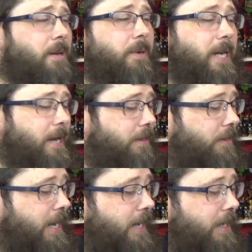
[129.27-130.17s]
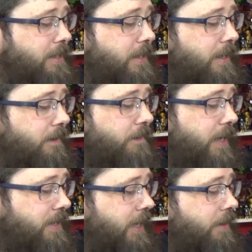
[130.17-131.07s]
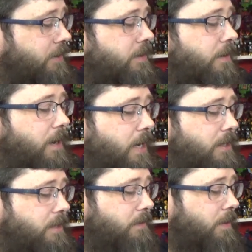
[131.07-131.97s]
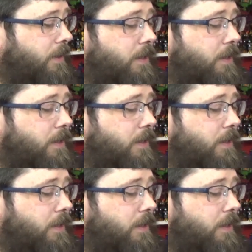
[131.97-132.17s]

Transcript: But yeah, that is uh, fixed now. So awesome.